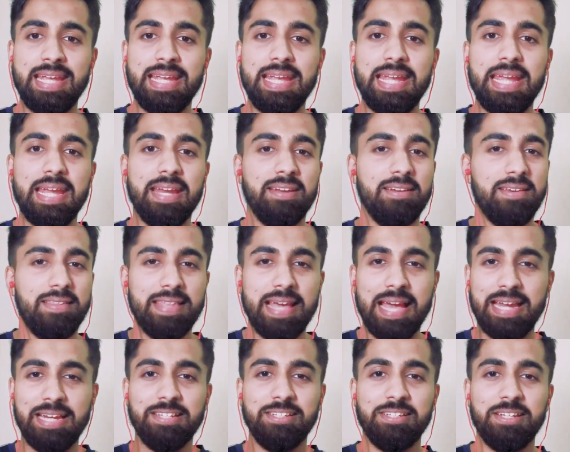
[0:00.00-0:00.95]
And
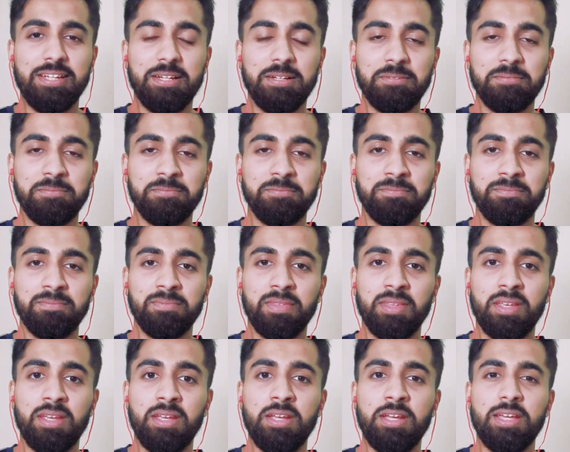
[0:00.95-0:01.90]
that is it.
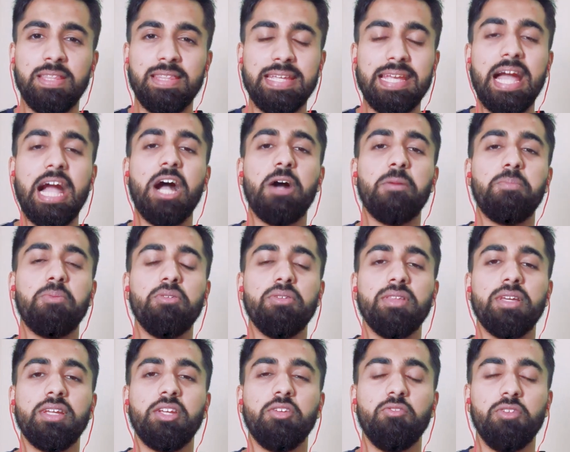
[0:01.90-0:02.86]
The output
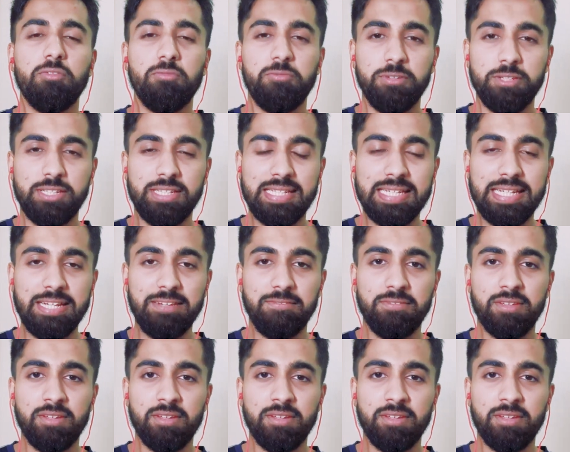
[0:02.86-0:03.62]
that you would have received